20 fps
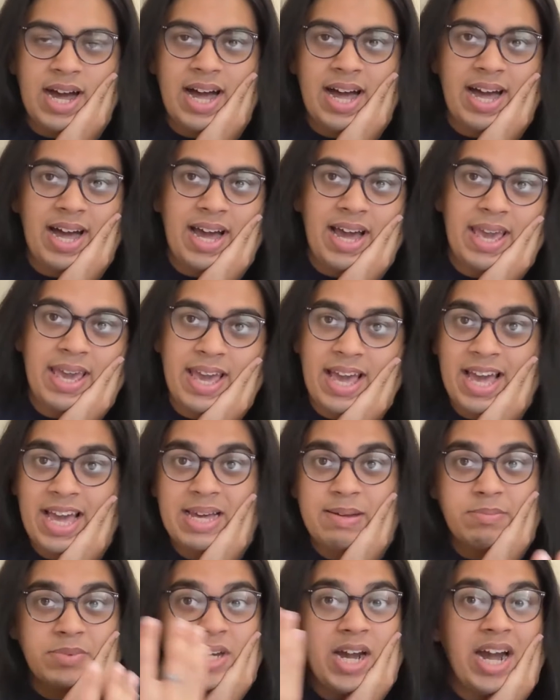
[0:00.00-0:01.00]
I
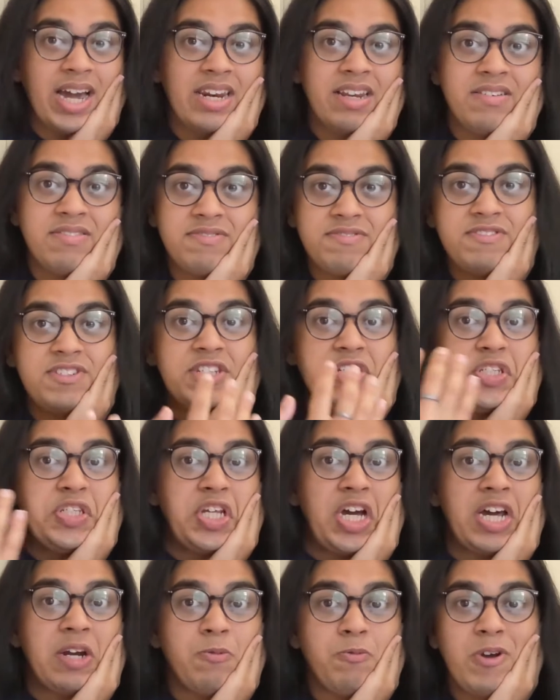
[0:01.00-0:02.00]
am kind of
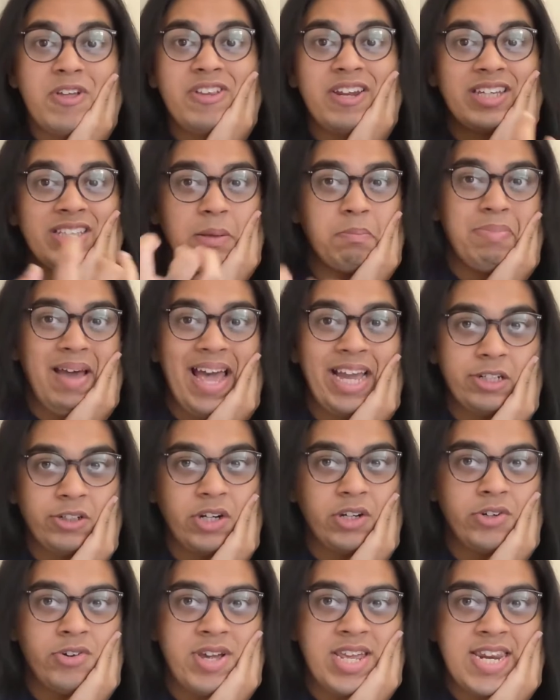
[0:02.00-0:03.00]
done with like the
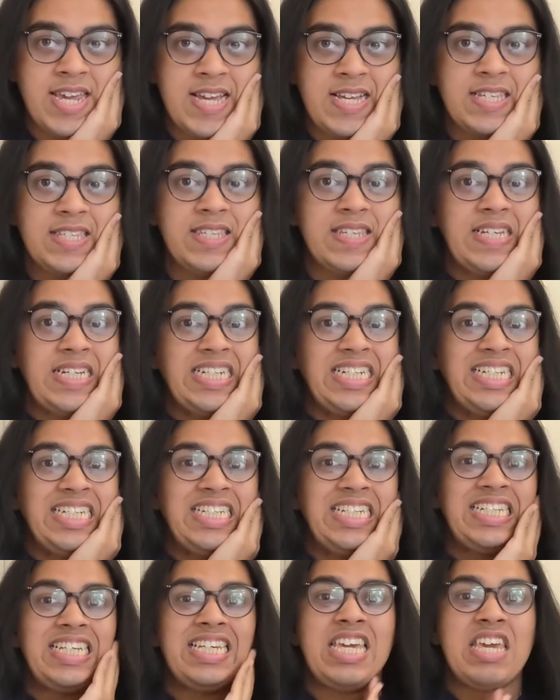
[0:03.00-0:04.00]
background readings.
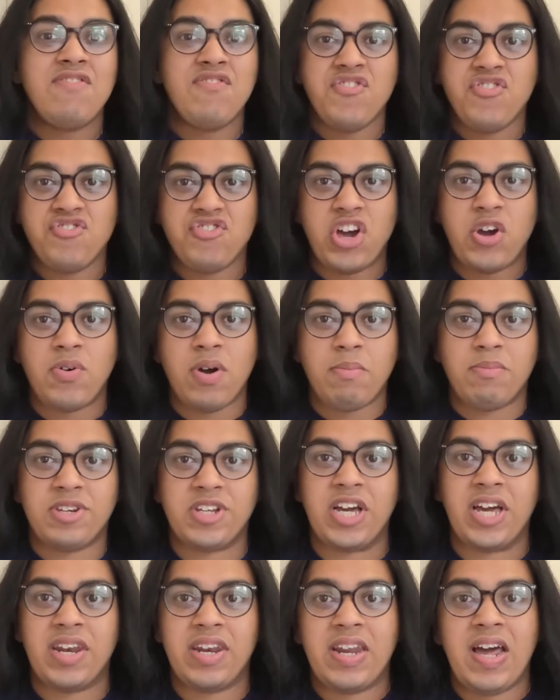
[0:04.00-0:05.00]
Even though I'm
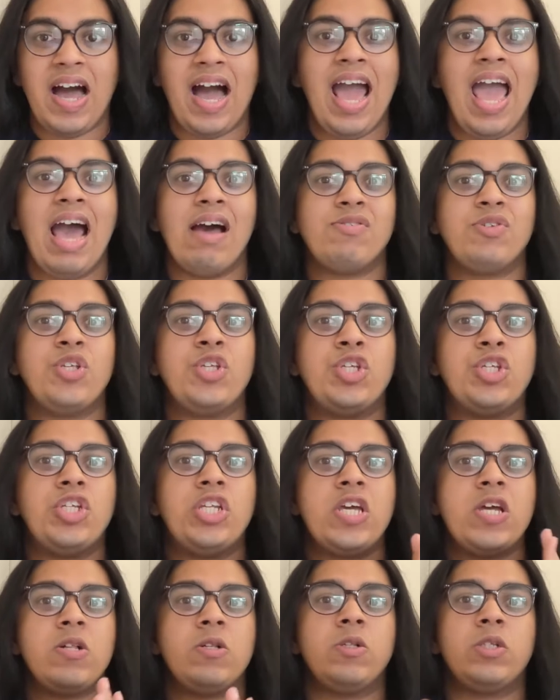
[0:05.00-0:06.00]
done, I have to
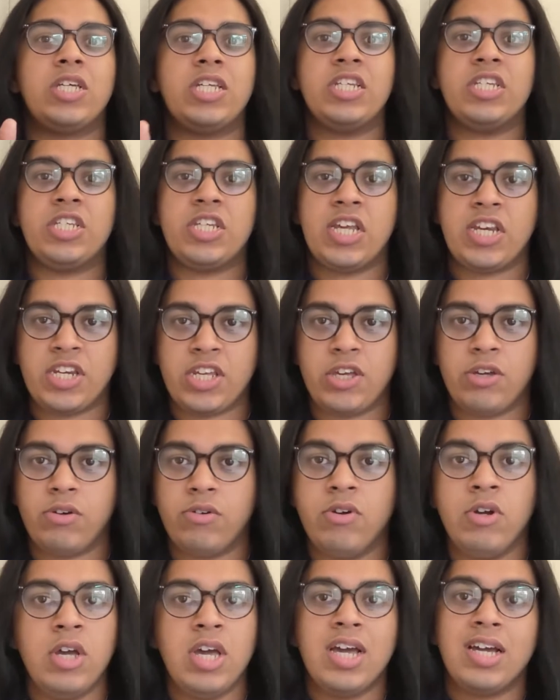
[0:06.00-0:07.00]
still
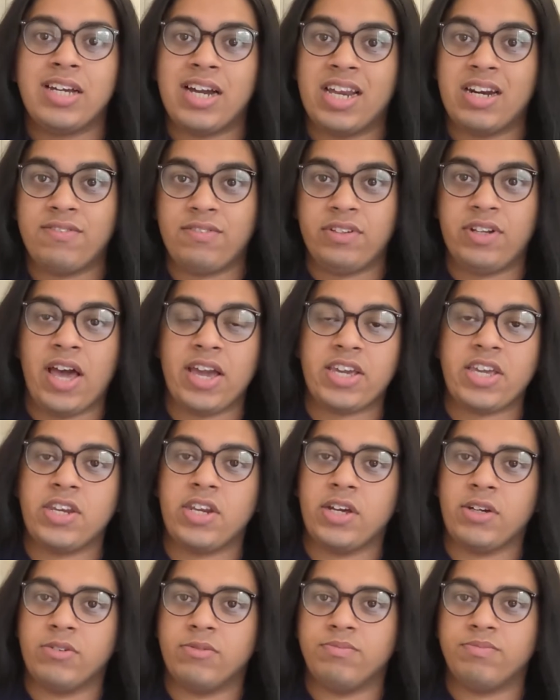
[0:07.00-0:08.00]
continue, kind of like, you
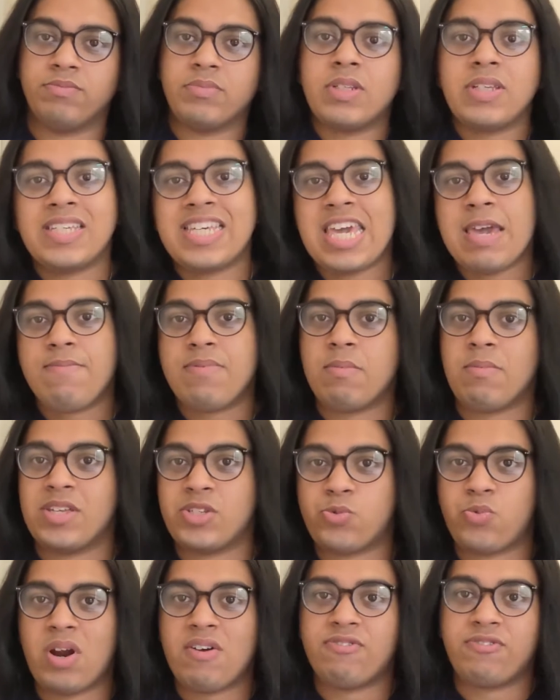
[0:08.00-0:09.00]
know, keep them
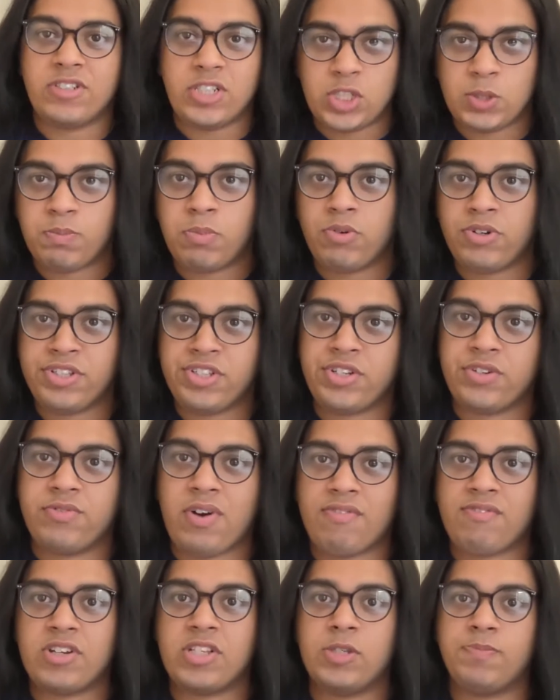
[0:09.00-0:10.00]
as reference points and
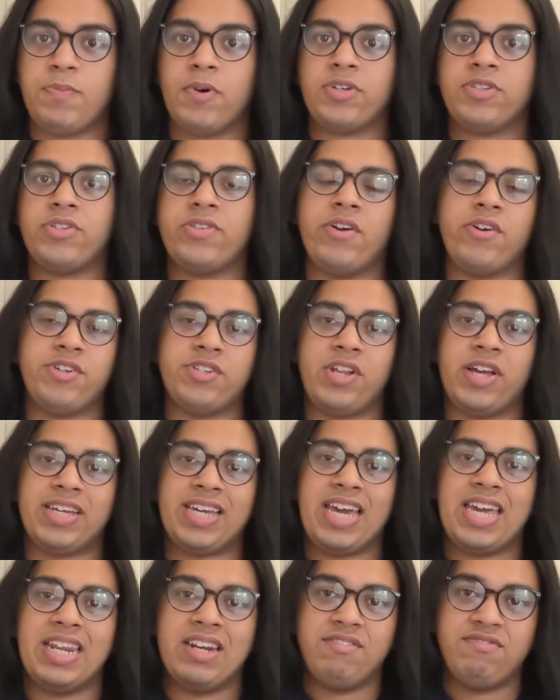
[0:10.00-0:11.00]
reference books. There is
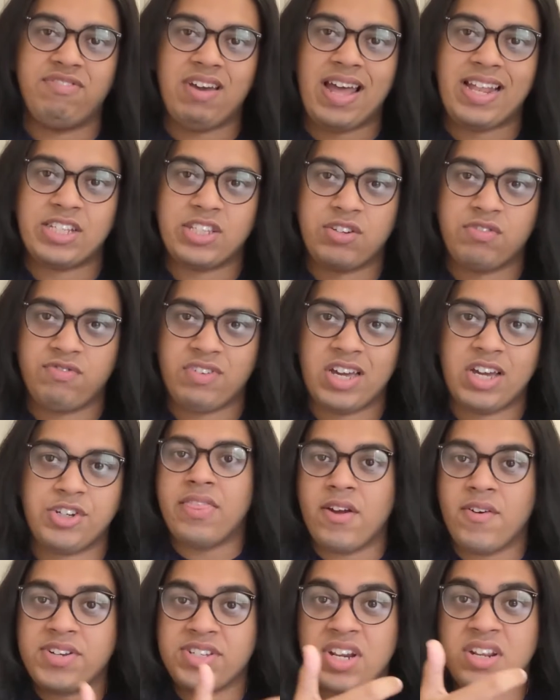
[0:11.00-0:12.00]
like an
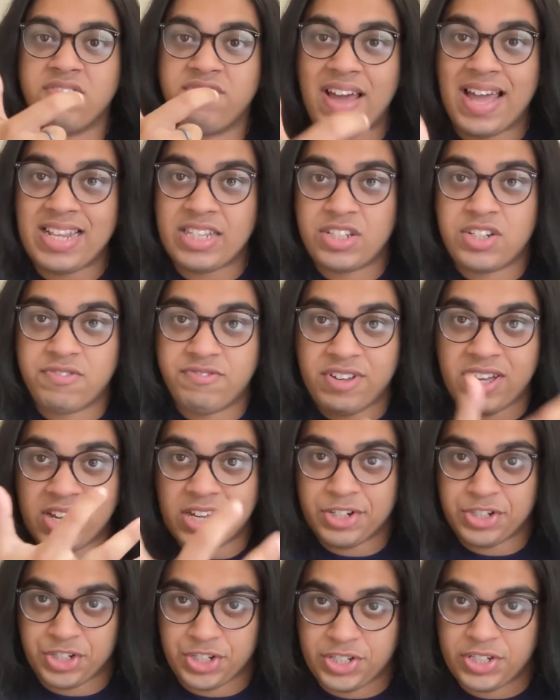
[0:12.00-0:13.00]
advanced
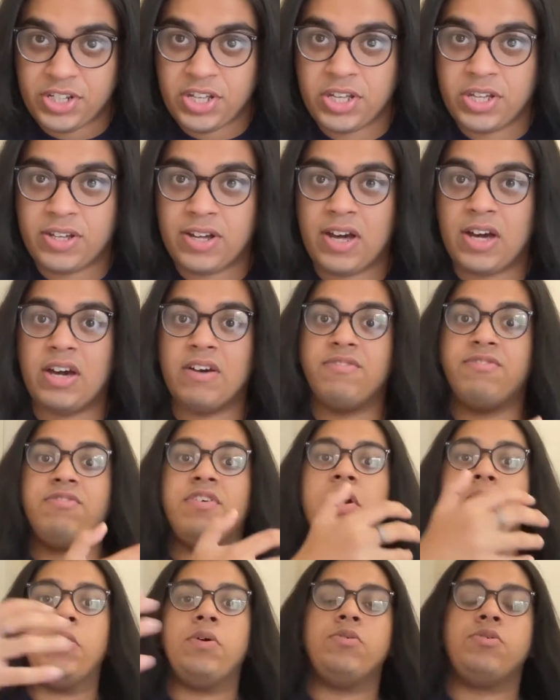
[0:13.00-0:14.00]
version of
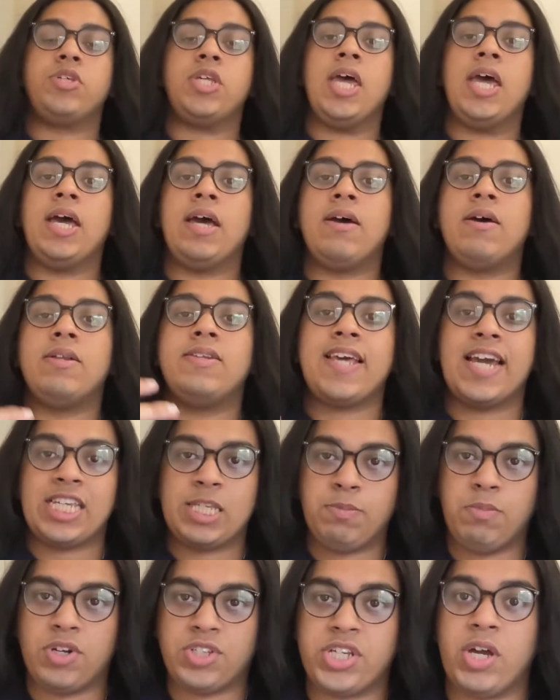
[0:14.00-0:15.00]
those
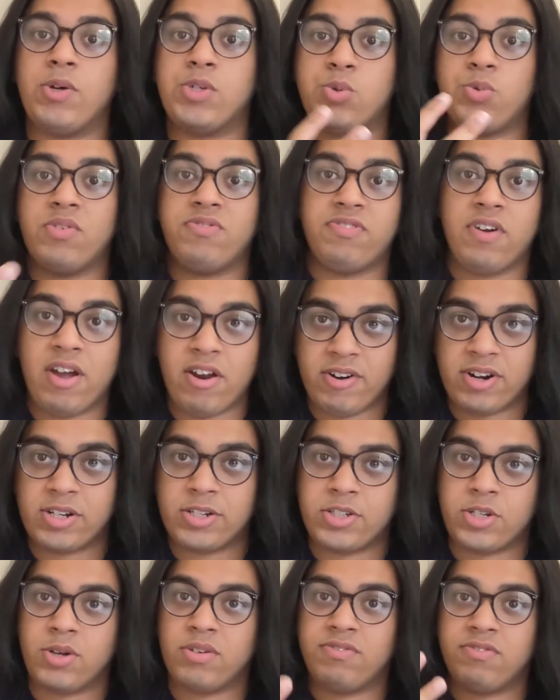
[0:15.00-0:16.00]
textbooks I was
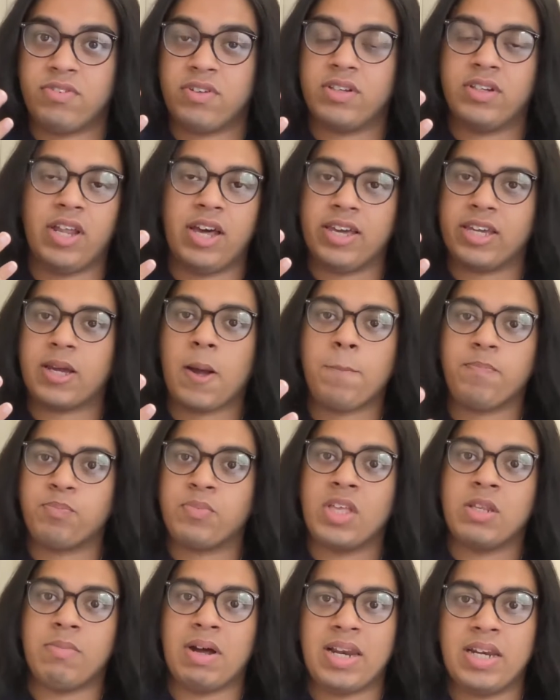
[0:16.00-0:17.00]
referring to like
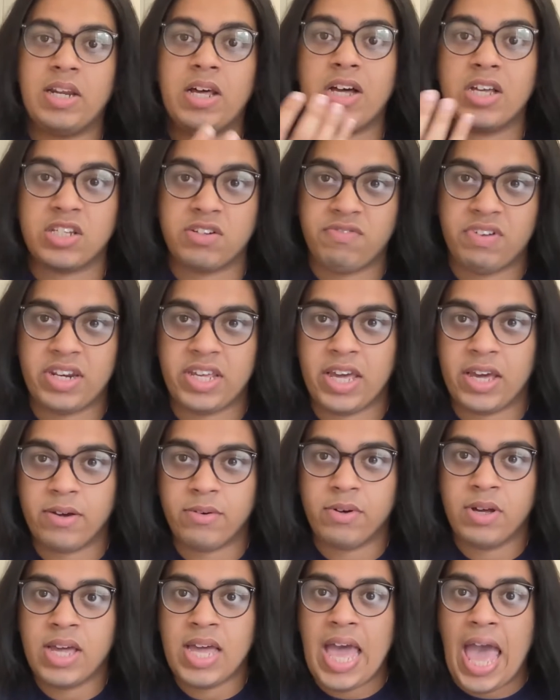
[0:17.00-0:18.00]
in my last
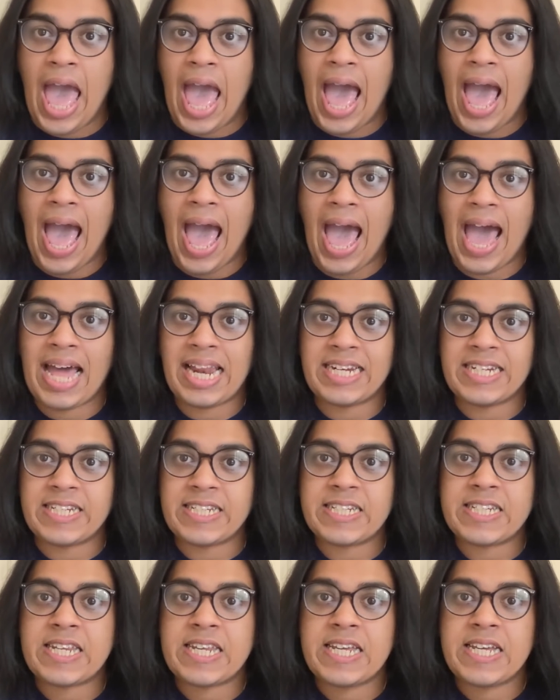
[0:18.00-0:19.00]
video,
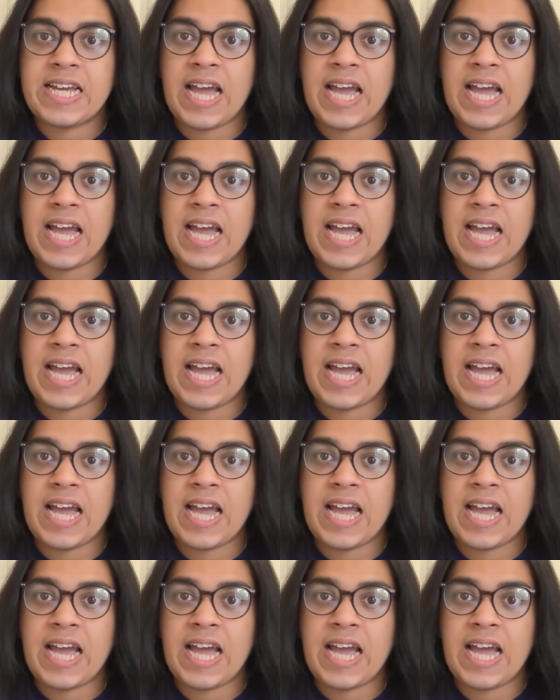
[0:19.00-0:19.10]
and